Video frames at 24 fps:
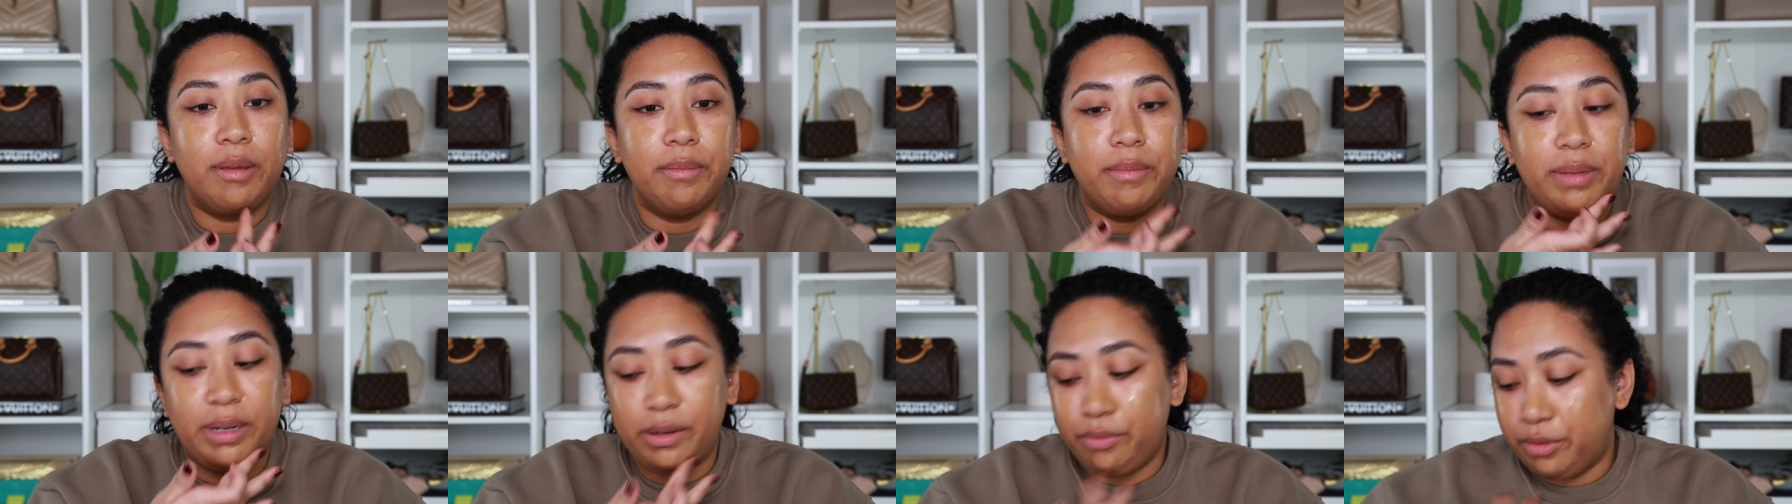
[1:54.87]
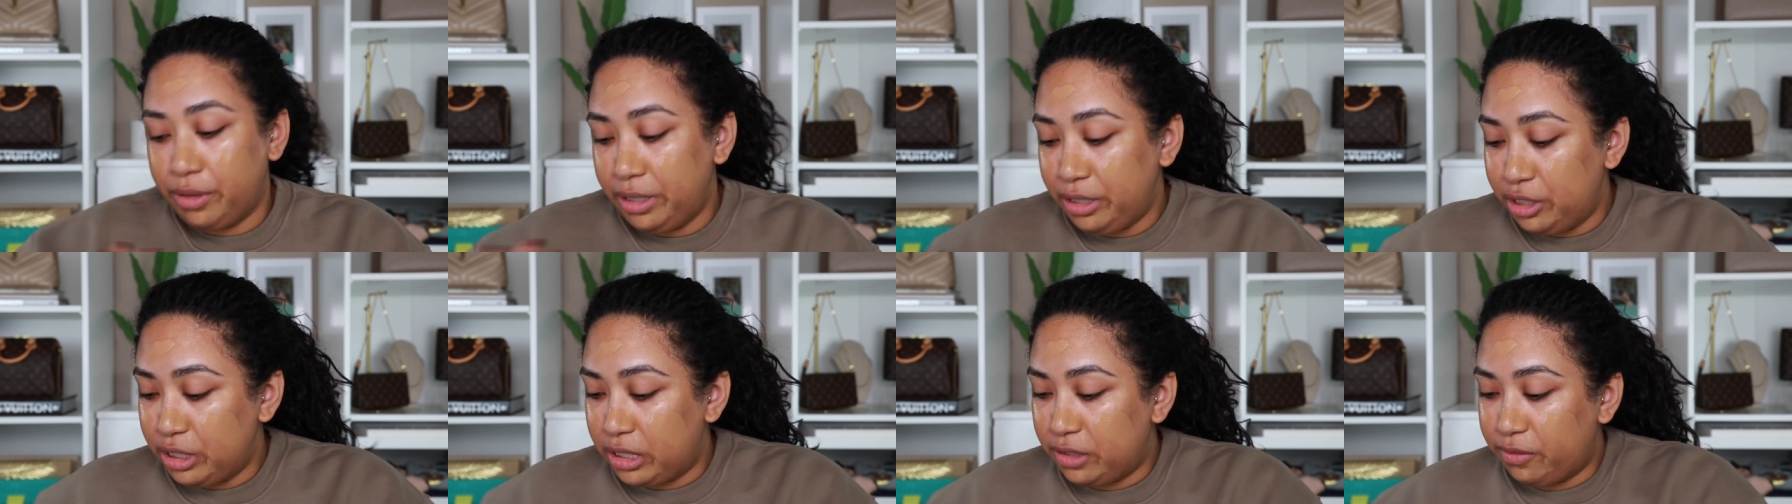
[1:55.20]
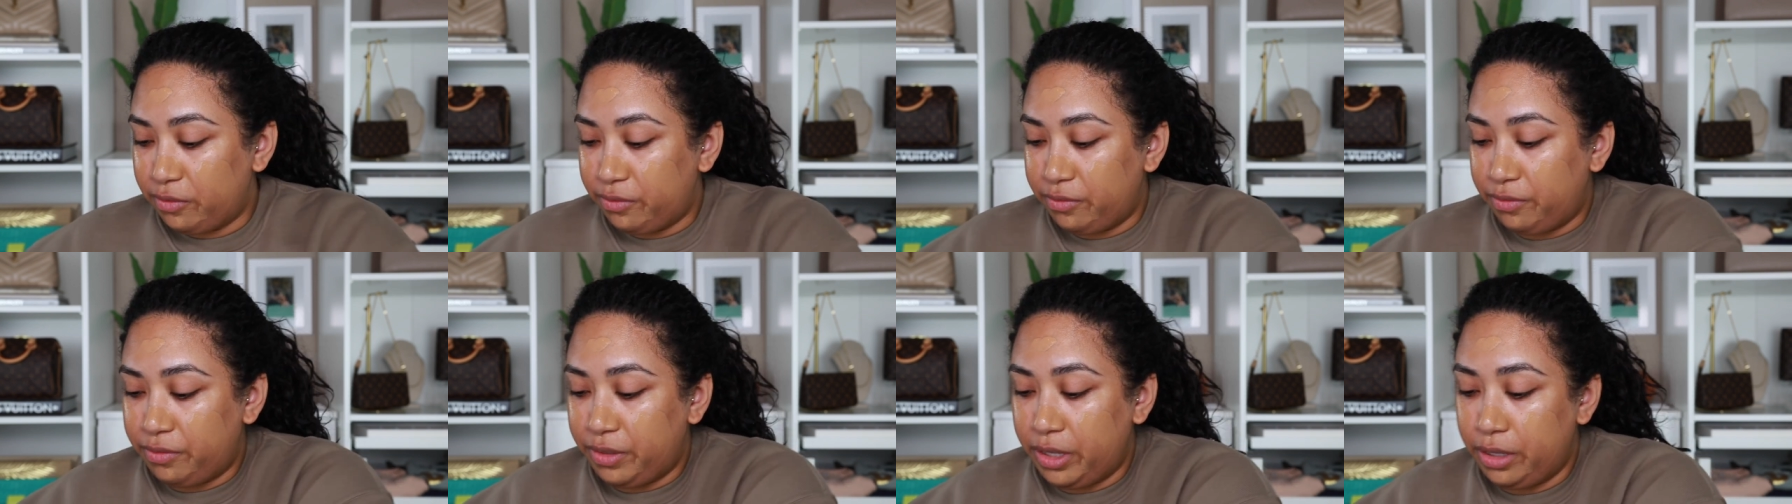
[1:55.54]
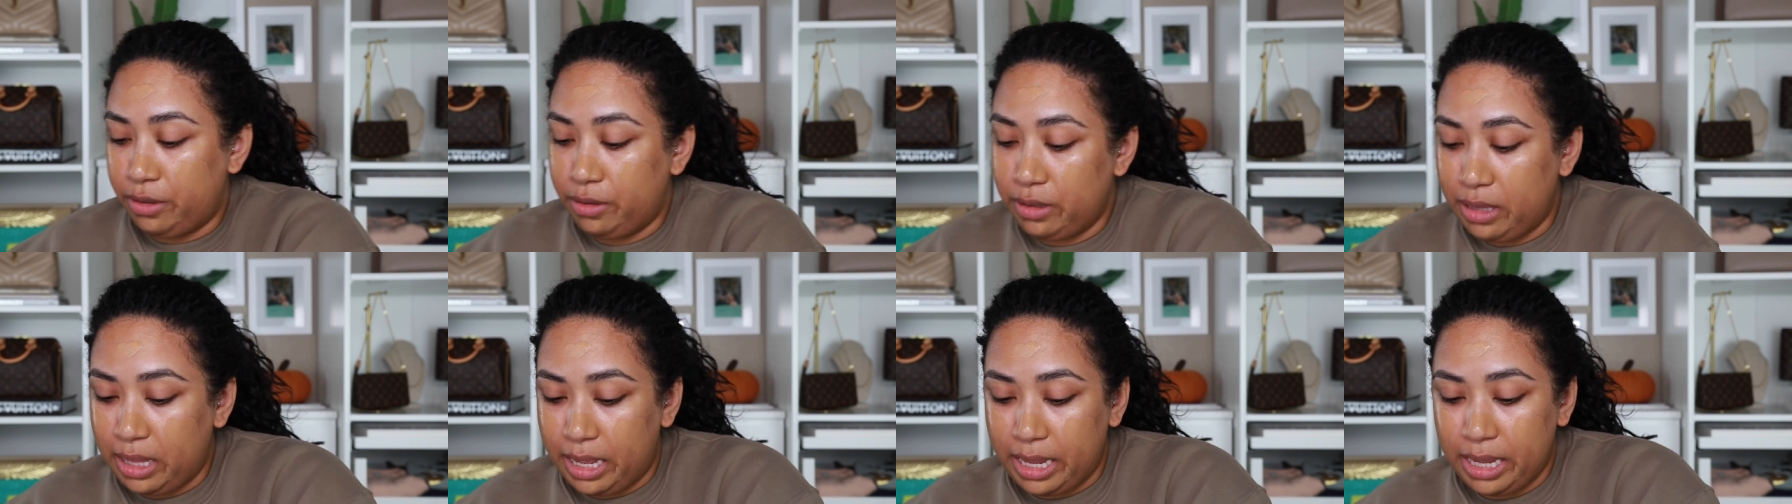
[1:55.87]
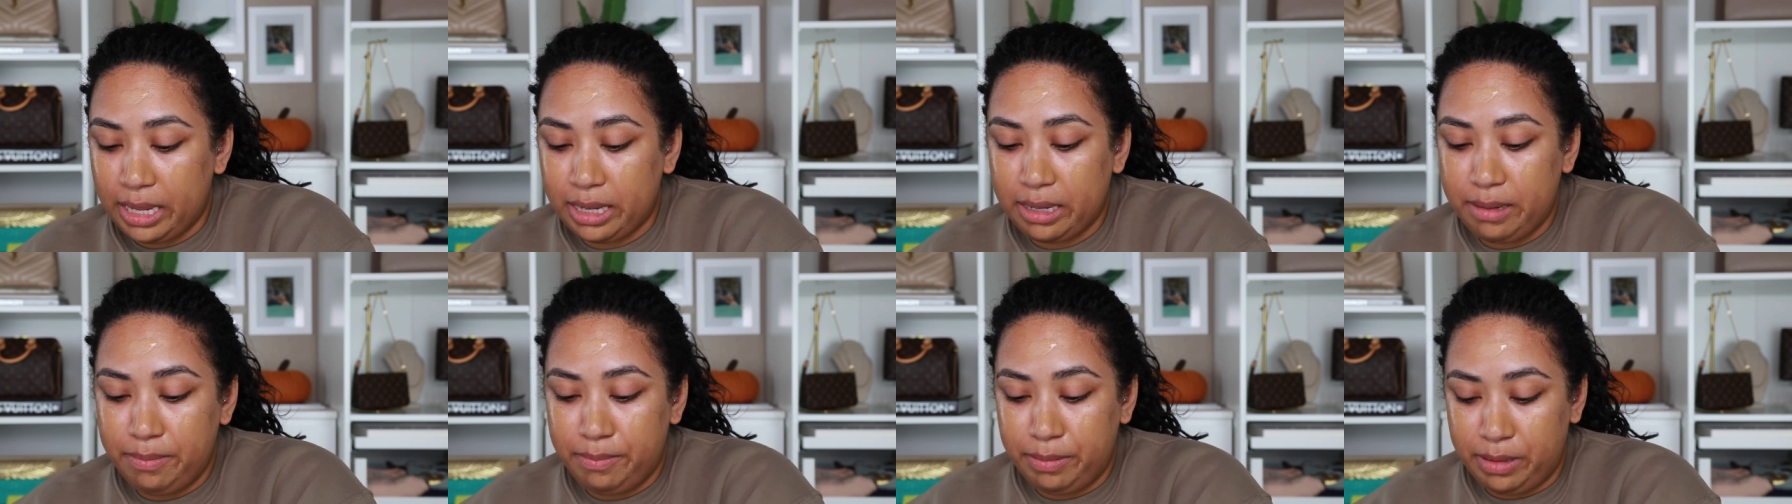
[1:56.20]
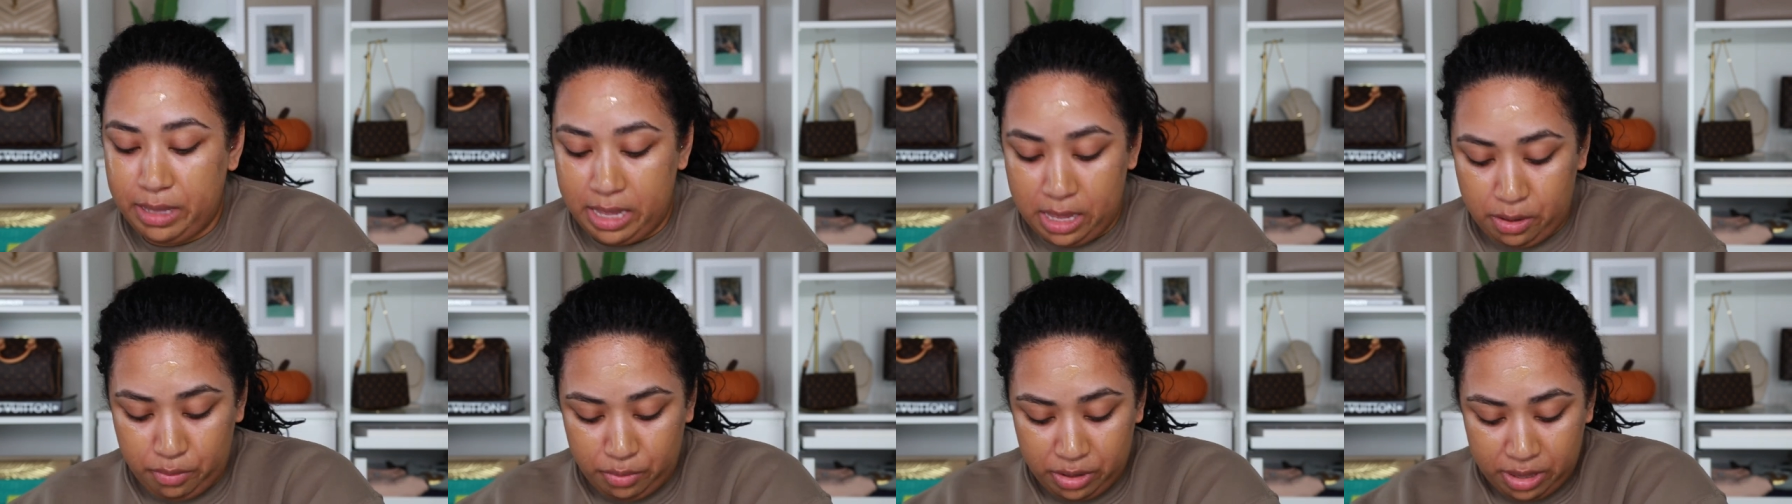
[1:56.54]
but I really just feel like playing